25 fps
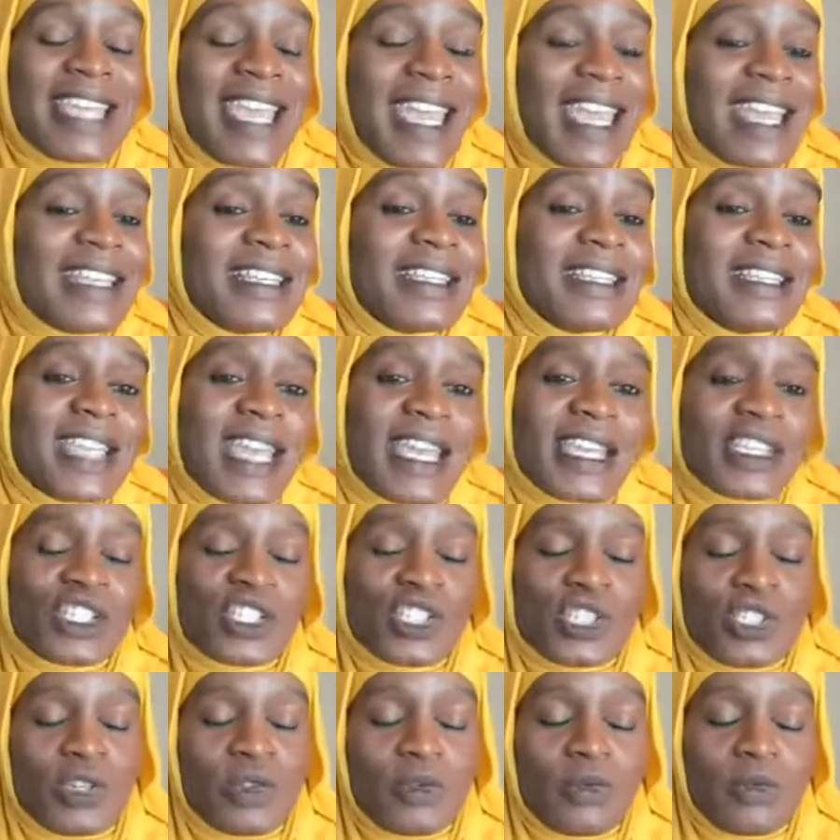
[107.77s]

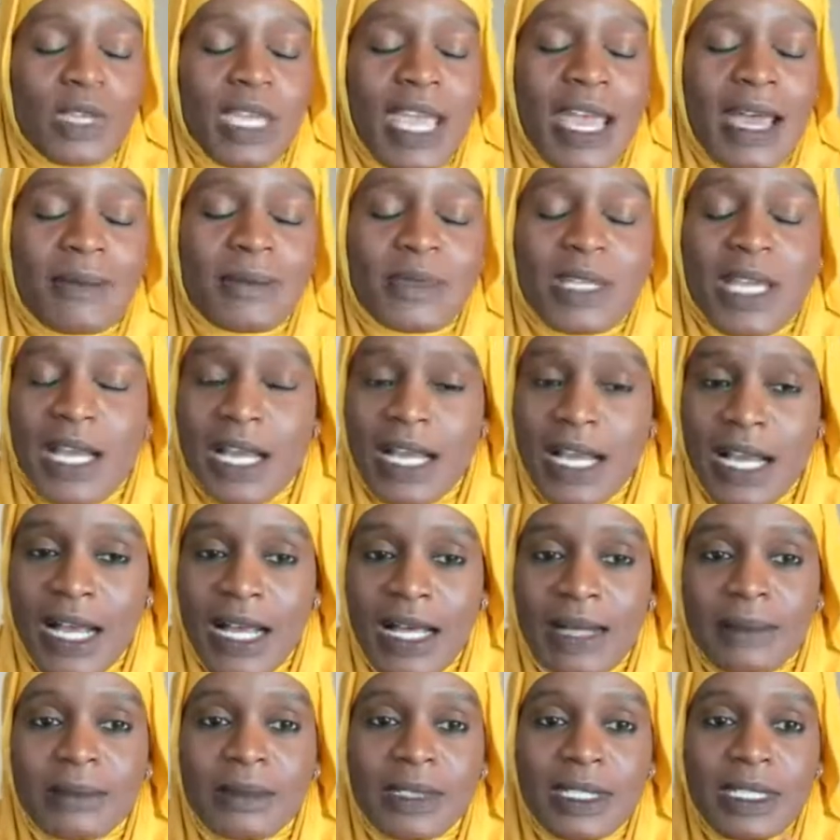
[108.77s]

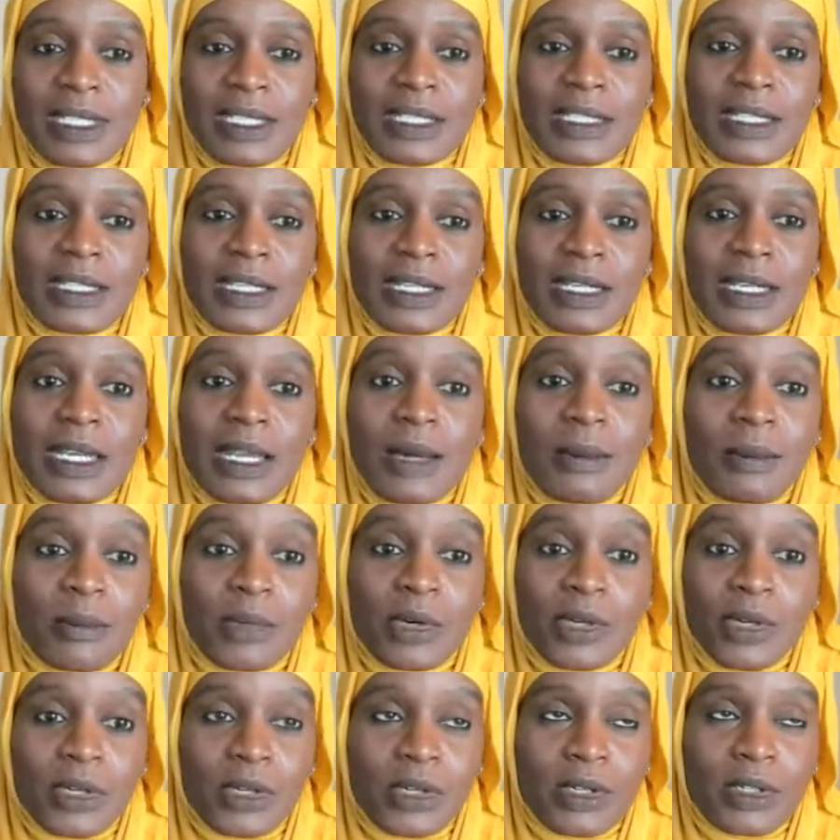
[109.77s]
10daysugarrehab.com, the
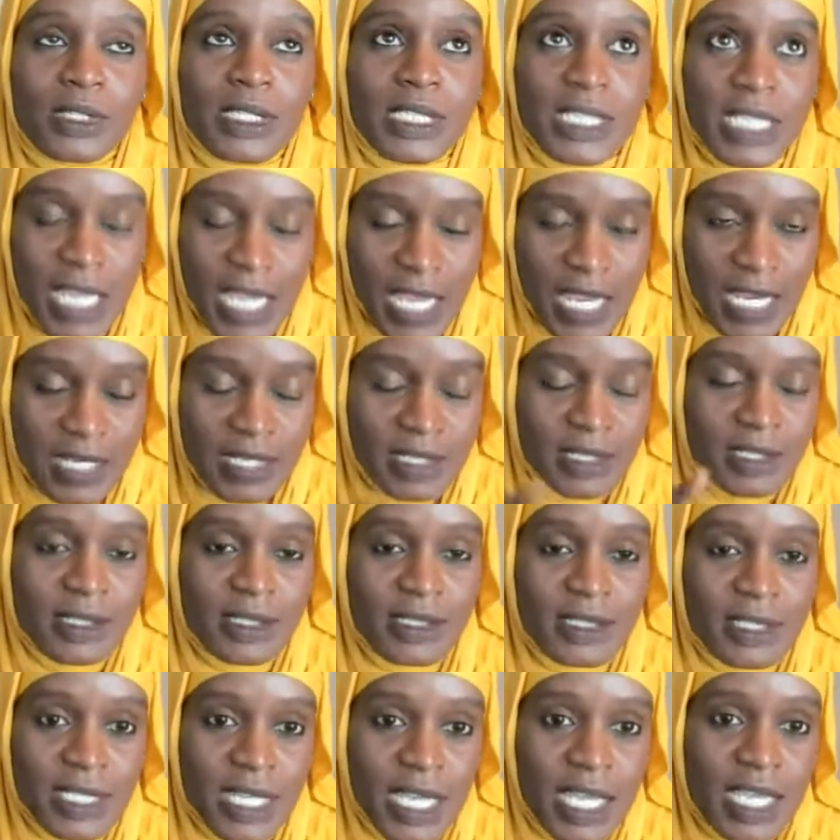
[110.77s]
number
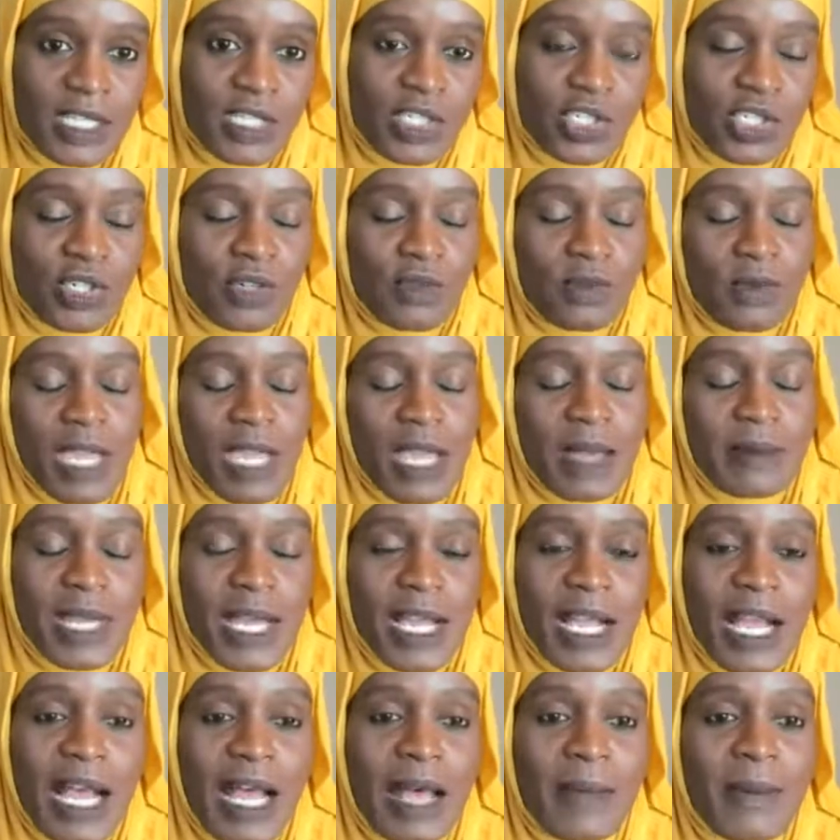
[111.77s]

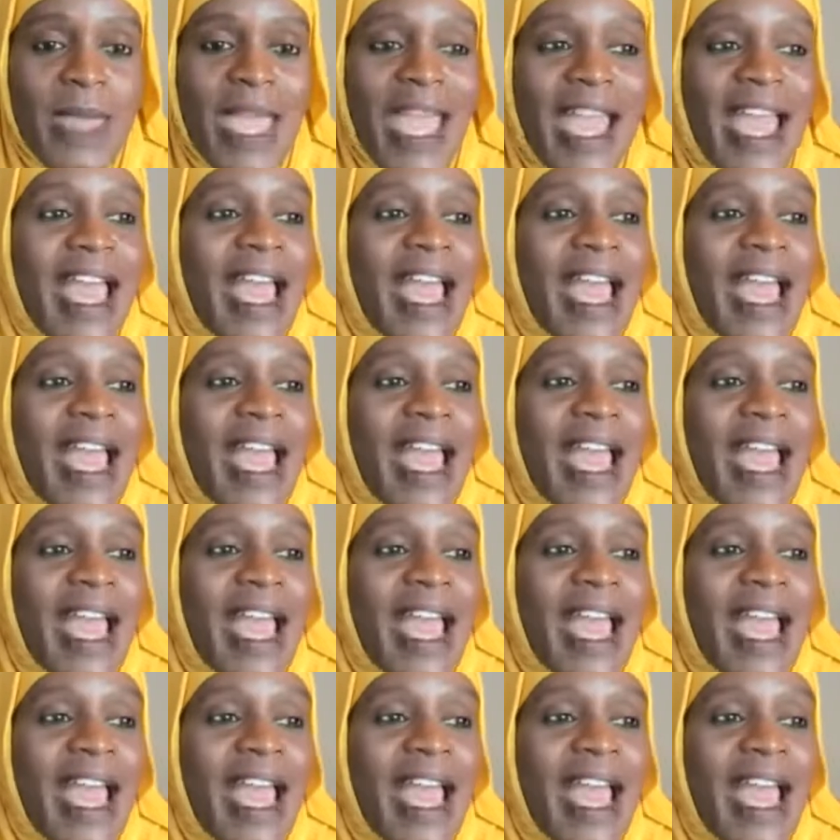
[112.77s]
10daysugarrehab.com,